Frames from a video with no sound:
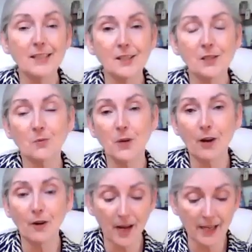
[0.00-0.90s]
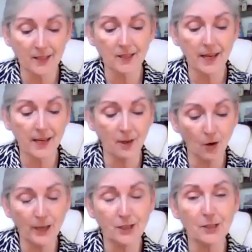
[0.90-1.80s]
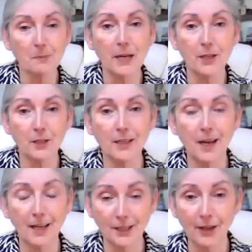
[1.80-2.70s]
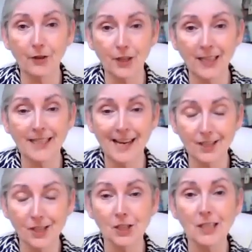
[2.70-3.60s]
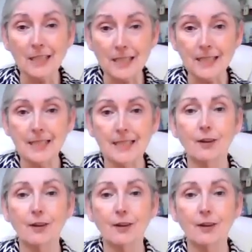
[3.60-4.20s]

this is where I had said, oh, I just made another connection